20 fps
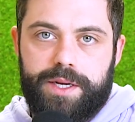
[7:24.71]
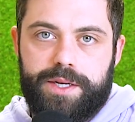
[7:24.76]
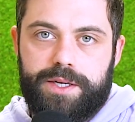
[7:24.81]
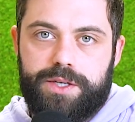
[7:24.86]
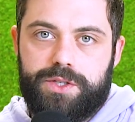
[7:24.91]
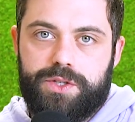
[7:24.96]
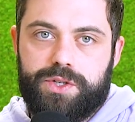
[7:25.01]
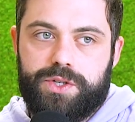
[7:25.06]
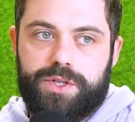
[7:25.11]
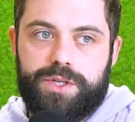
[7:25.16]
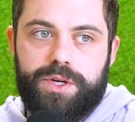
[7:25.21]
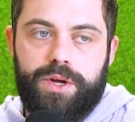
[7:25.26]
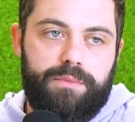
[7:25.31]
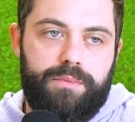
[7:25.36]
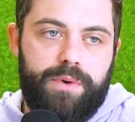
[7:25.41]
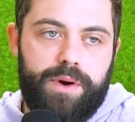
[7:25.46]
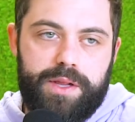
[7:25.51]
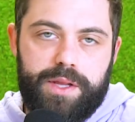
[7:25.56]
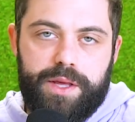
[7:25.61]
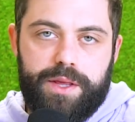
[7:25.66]
is
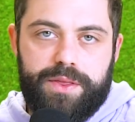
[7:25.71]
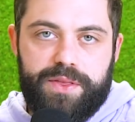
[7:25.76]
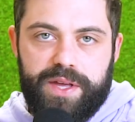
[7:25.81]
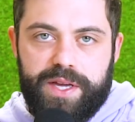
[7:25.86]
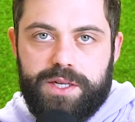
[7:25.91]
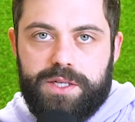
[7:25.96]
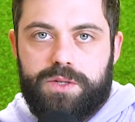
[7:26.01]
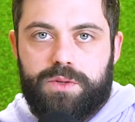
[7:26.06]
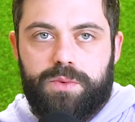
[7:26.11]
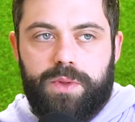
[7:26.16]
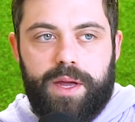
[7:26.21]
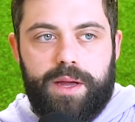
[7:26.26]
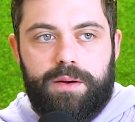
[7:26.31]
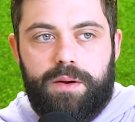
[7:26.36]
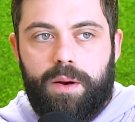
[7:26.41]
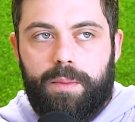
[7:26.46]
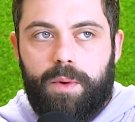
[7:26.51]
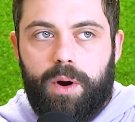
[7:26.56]
really things that